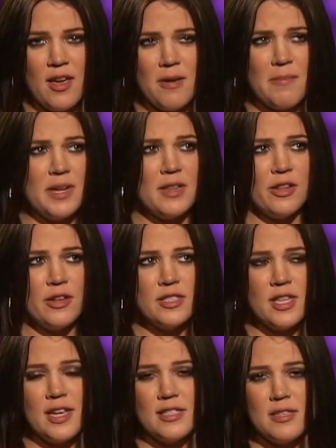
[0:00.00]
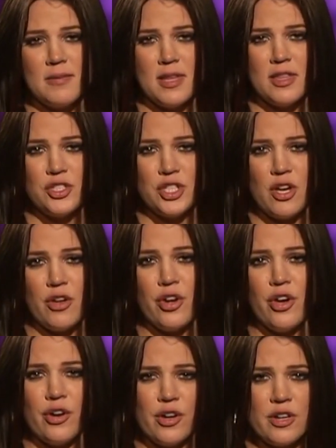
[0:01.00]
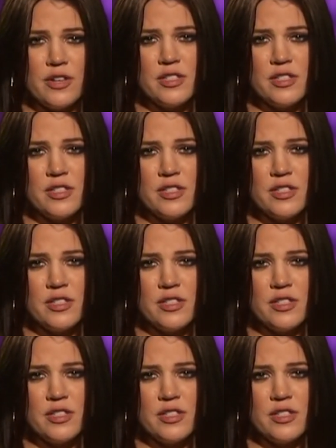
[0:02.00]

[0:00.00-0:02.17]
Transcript: but it looks like to me that she called Hookers